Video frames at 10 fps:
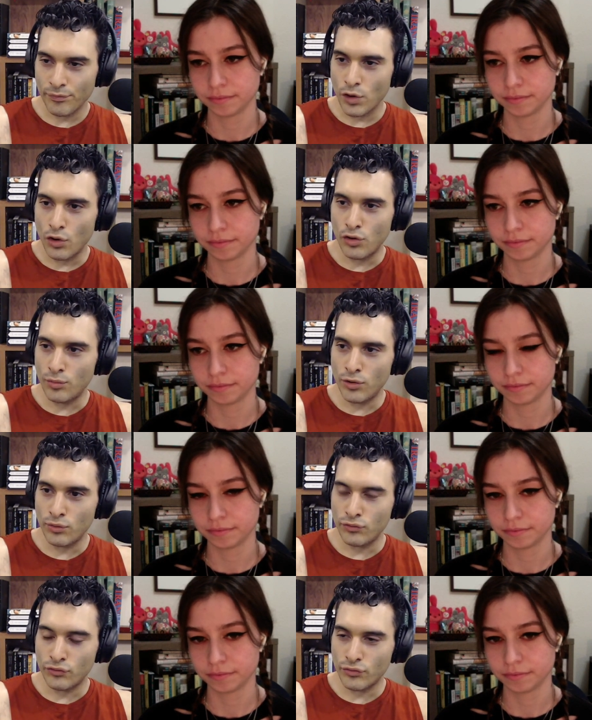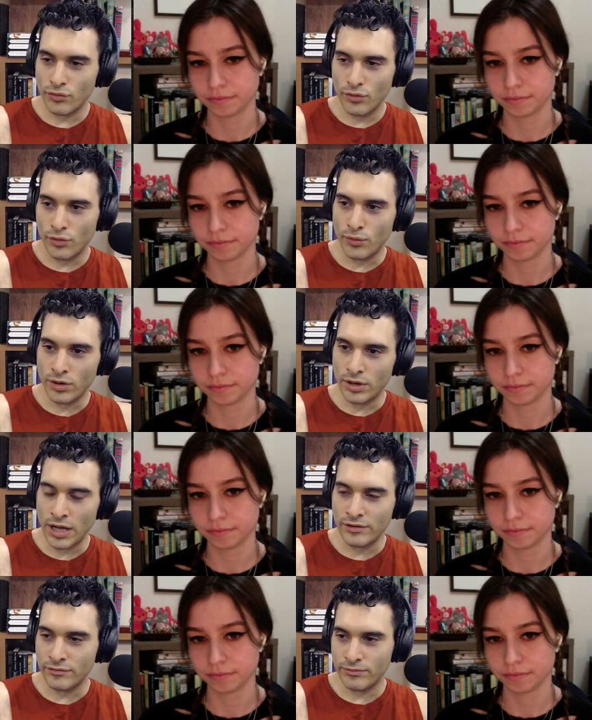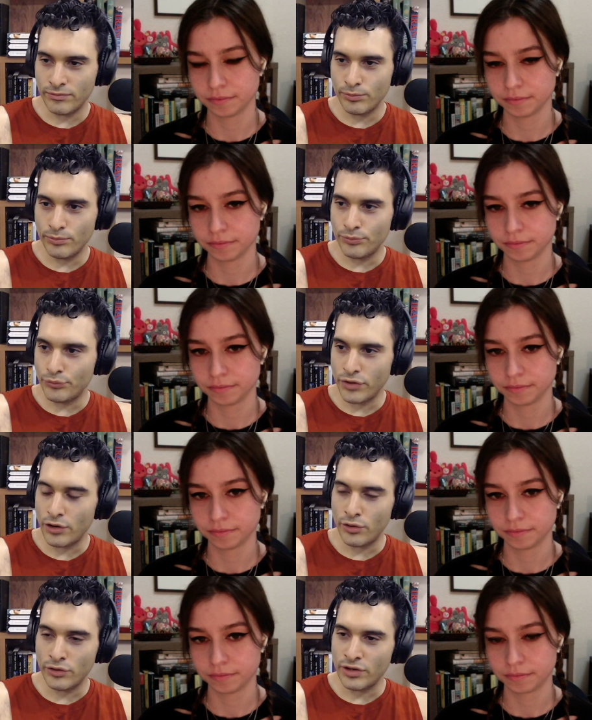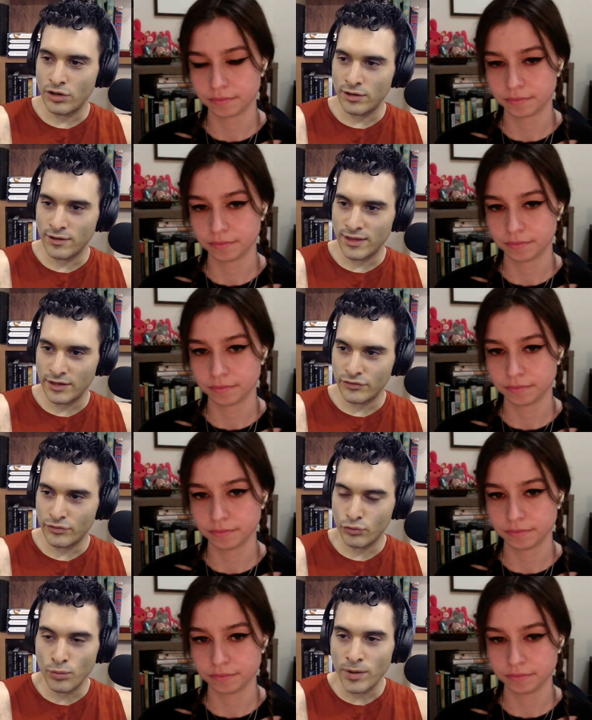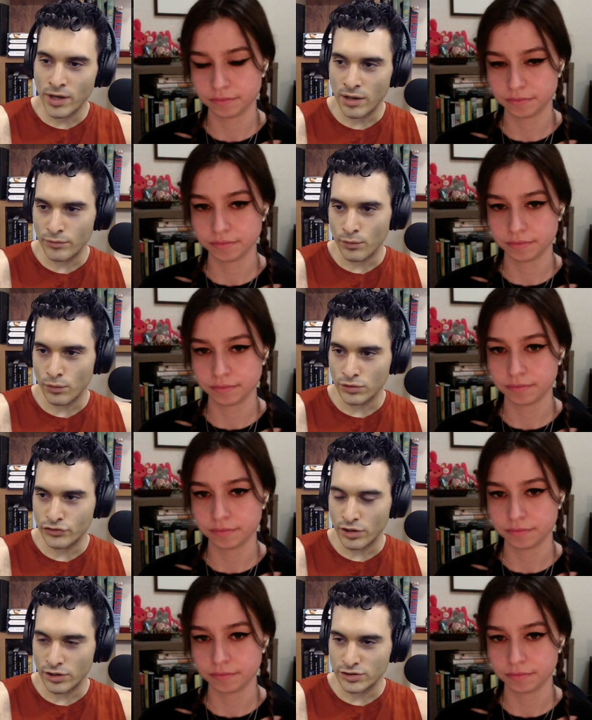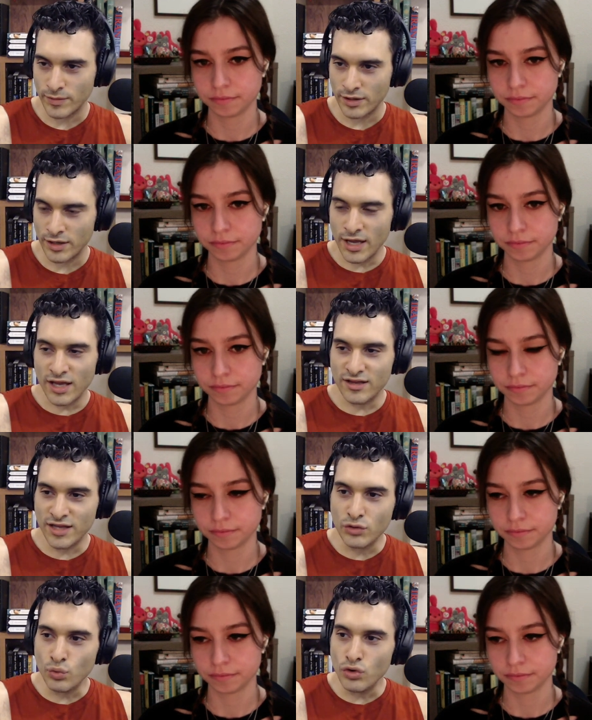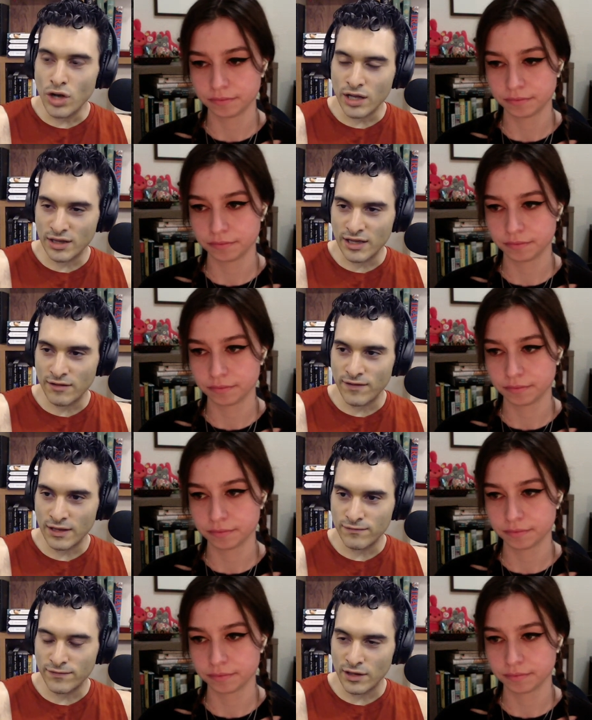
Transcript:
Speaker 1: hormones or what, and steroids and other things to become the world's strongest man. They do not live healthy